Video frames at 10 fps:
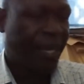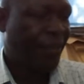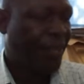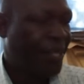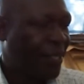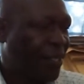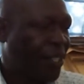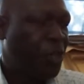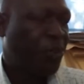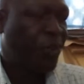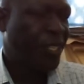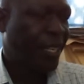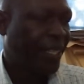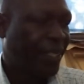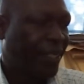This
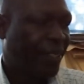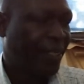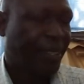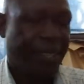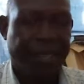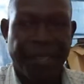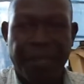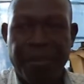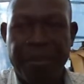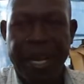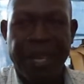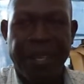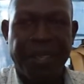project, Mbale